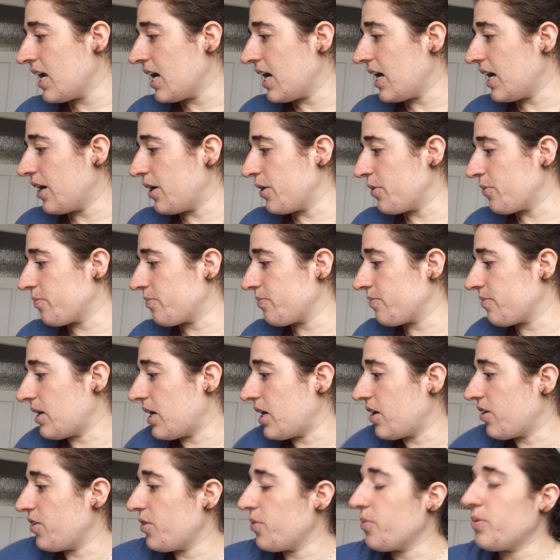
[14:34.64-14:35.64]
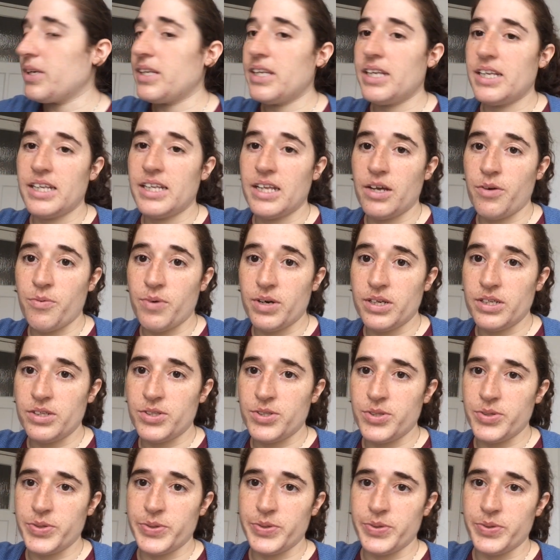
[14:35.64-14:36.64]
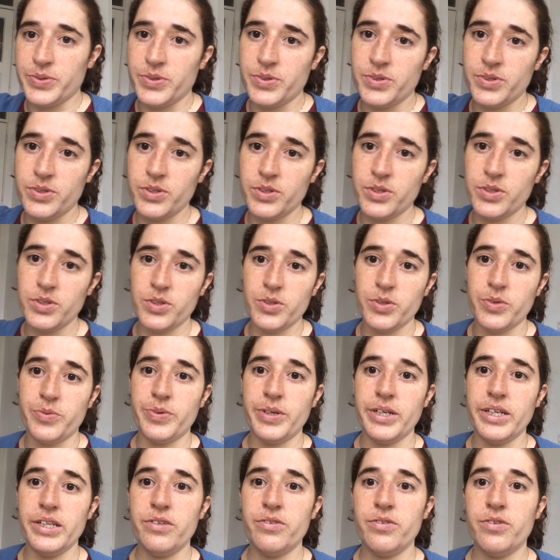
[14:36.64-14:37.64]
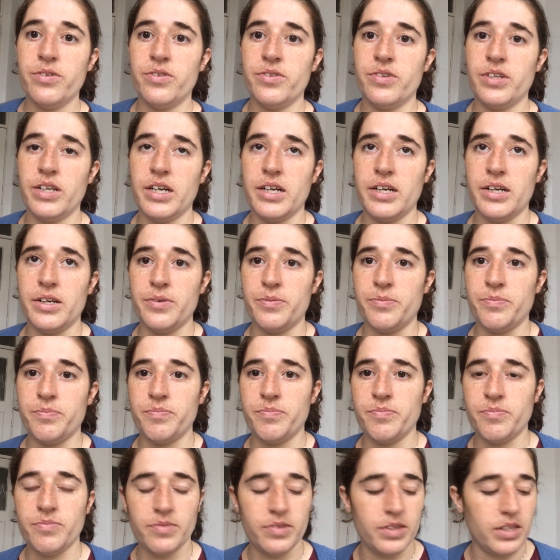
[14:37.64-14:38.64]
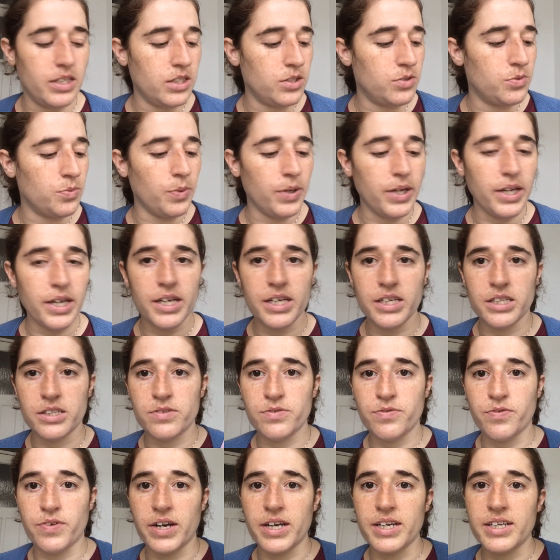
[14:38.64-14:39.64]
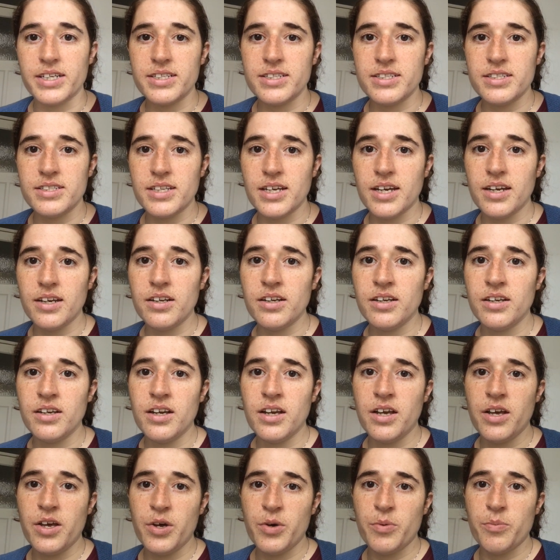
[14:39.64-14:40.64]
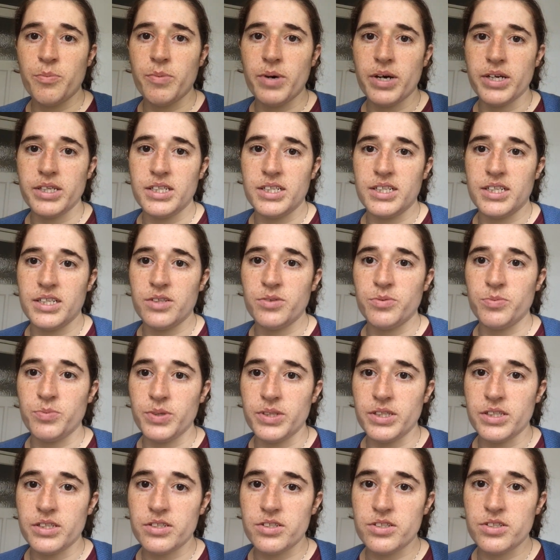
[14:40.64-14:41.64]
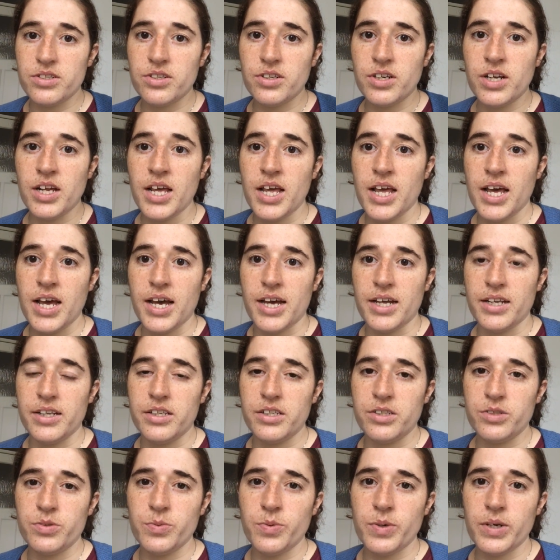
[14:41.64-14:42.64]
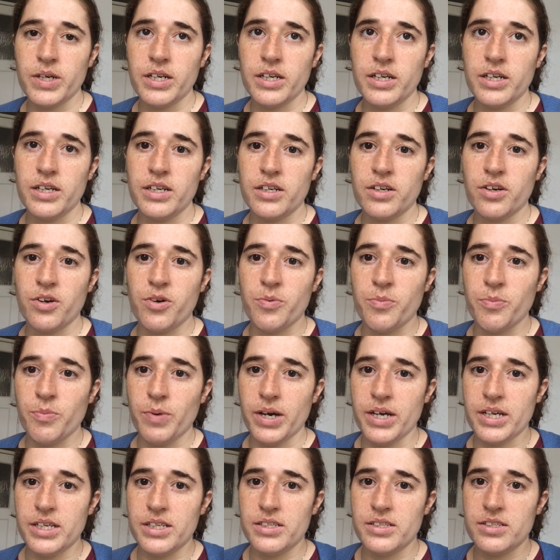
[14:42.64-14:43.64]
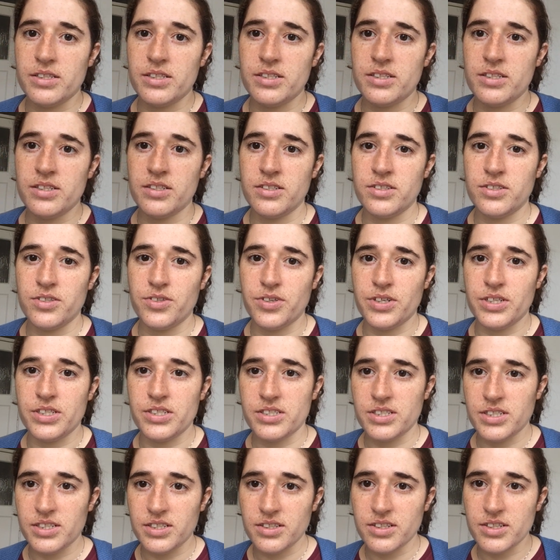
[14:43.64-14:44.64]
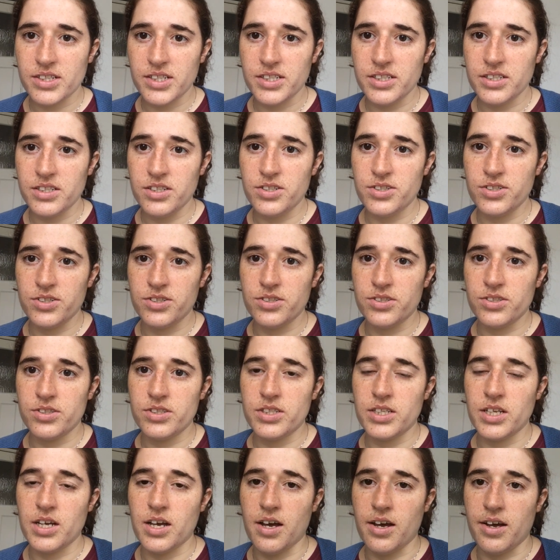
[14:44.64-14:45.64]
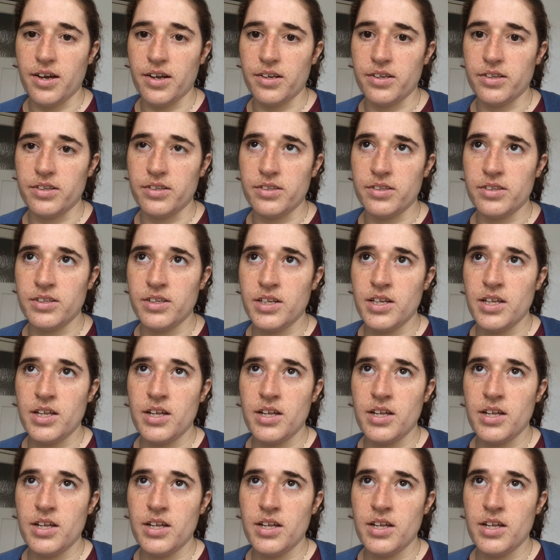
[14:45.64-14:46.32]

Another one that I want to read this week is Frankenstein by Jeanette Winterson, and this one combines transgender issues and